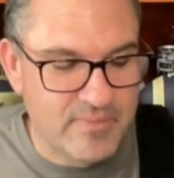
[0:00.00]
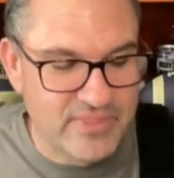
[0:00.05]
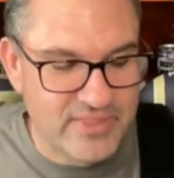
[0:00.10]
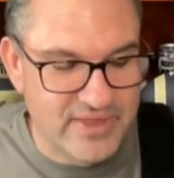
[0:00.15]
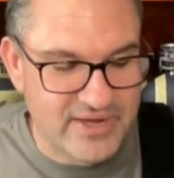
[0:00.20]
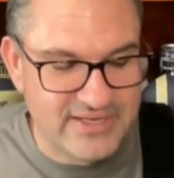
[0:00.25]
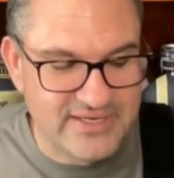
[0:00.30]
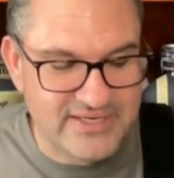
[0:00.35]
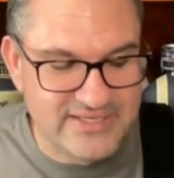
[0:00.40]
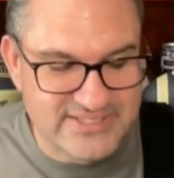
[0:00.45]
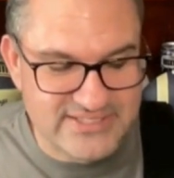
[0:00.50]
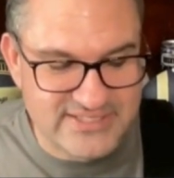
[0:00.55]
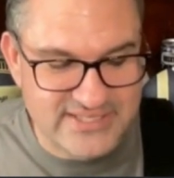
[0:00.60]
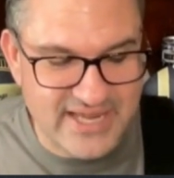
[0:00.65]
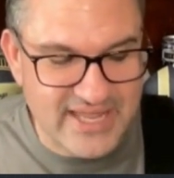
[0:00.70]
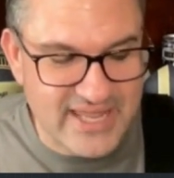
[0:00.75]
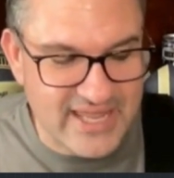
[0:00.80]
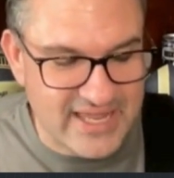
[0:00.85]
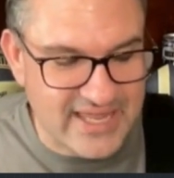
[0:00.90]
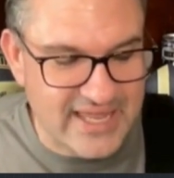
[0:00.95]
And then in his
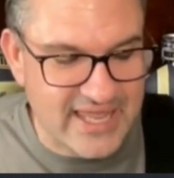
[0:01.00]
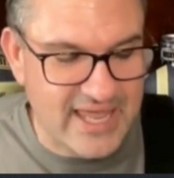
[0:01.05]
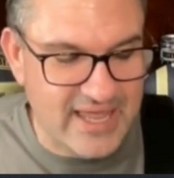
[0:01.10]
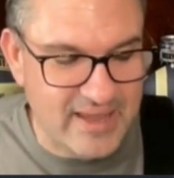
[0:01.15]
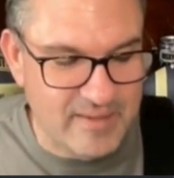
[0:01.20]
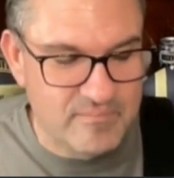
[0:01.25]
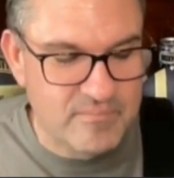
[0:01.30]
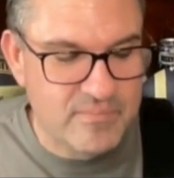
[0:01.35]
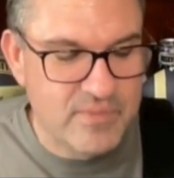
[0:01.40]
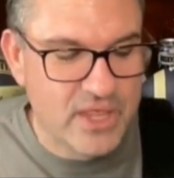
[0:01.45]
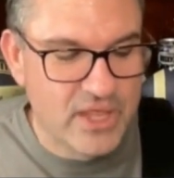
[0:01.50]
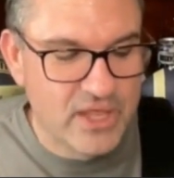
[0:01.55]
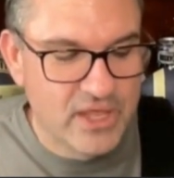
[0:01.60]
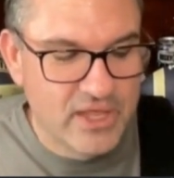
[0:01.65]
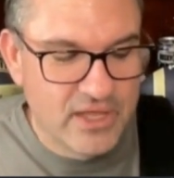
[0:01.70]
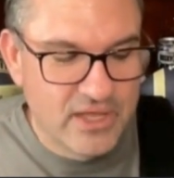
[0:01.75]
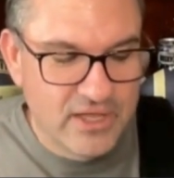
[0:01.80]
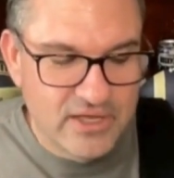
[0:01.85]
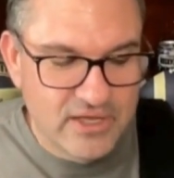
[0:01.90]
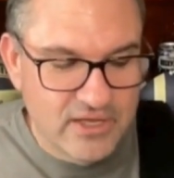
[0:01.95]
second game,
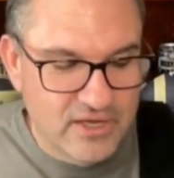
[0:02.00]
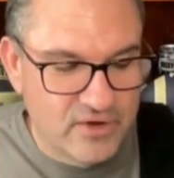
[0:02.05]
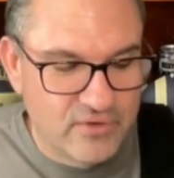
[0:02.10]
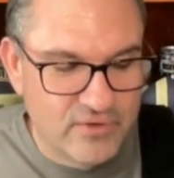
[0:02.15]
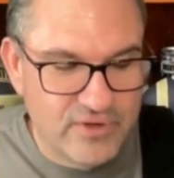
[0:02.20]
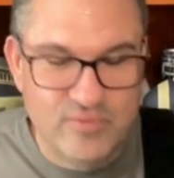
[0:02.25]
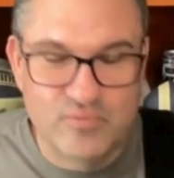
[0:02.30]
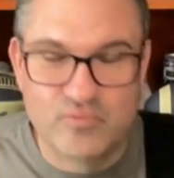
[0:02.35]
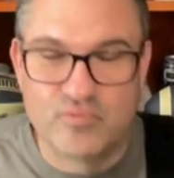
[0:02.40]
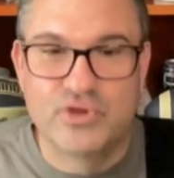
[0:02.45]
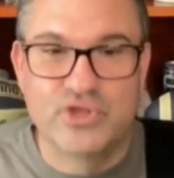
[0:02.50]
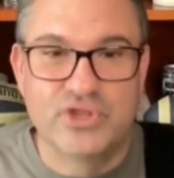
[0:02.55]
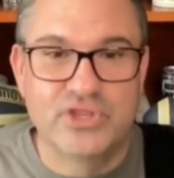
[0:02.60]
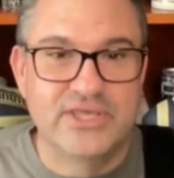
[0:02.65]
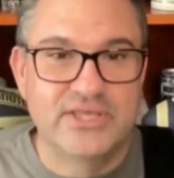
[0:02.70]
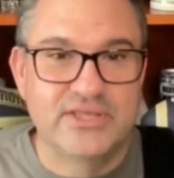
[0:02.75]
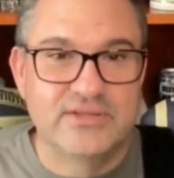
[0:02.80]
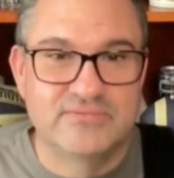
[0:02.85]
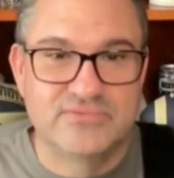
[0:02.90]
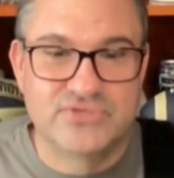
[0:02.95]
he
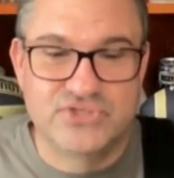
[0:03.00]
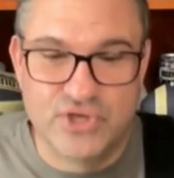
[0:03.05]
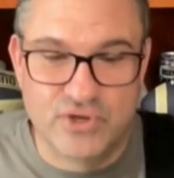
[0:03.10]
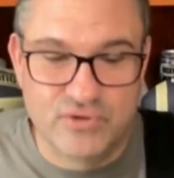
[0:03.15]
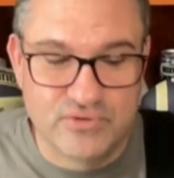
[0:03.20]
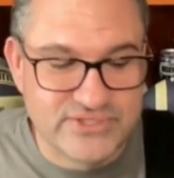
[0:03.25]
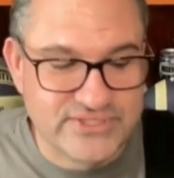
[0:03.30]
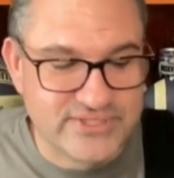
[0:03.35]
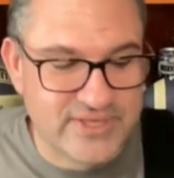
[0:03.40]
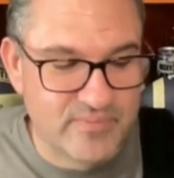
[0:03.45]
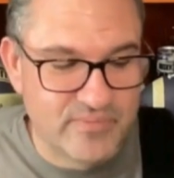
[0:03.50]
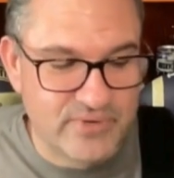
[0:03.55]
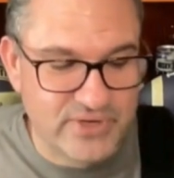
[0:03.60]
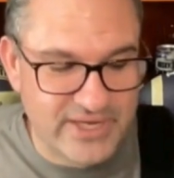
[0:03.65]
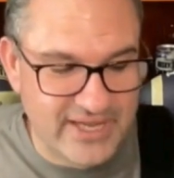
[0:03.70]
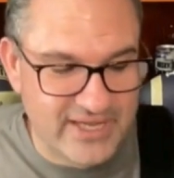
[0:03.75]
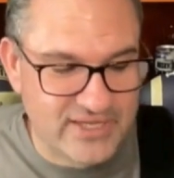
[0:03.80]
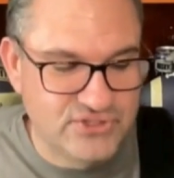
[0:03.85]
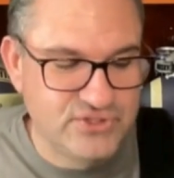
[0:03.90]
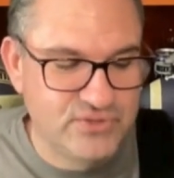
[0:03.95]
really showed something.
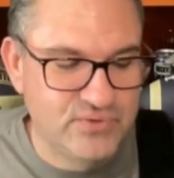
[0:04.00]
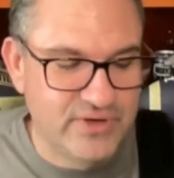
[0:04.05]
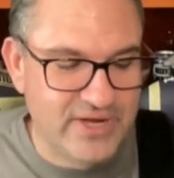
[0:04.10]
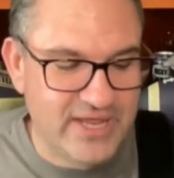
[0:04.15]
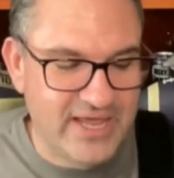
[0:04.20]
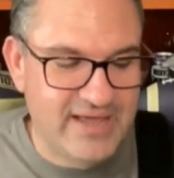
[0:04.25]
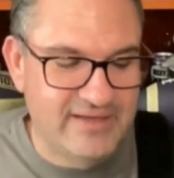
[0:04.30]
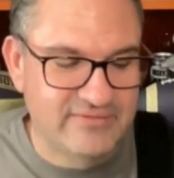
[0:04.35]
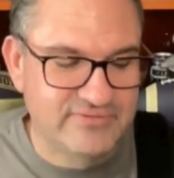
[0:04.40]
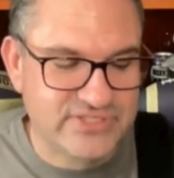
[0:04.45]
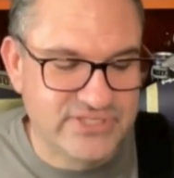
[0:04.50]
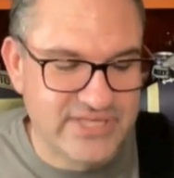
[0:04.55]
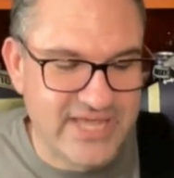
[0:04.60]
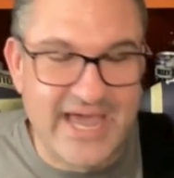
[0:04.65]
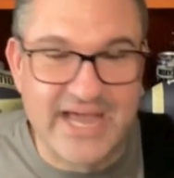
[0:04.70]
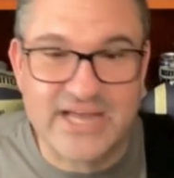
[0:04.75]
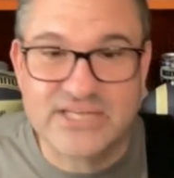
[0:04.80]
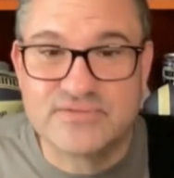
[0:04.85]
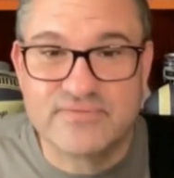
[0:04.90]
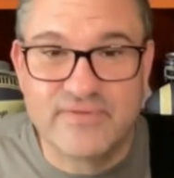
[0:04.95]
He had 2.5
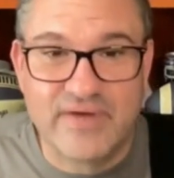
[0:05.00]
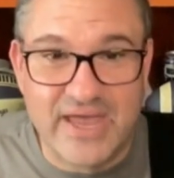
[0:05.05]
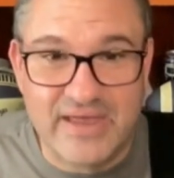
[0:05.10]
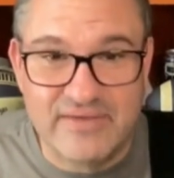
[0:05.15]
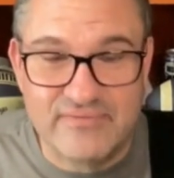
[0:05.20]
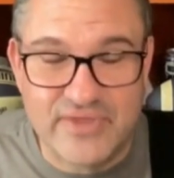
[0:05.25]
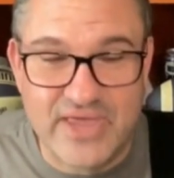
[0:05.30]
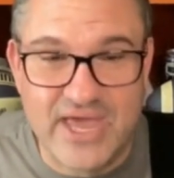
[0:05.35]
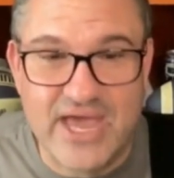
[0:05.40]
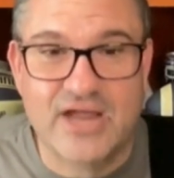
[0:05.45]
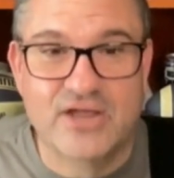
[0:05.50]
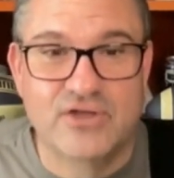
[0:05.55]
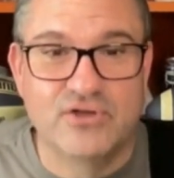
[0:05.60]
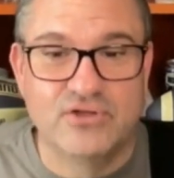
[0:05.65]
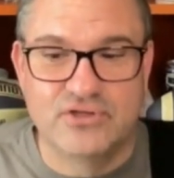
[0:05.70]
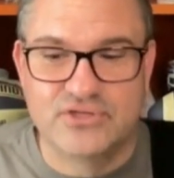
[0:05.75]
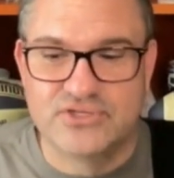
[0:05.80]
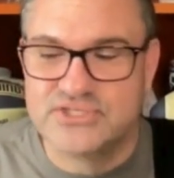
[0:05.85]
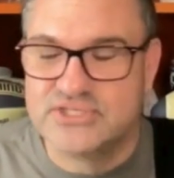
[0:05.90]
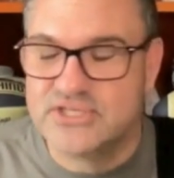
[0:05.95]
sacks, 5
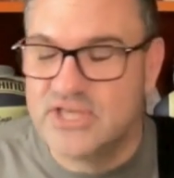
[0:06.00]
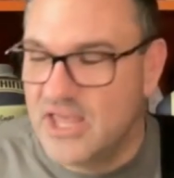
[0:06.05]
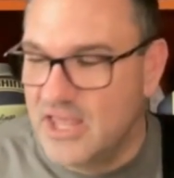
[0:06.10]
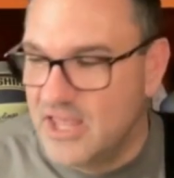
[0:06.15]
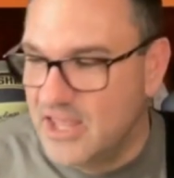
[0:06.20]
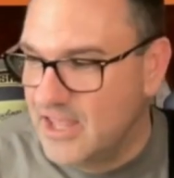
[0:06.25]
tackles.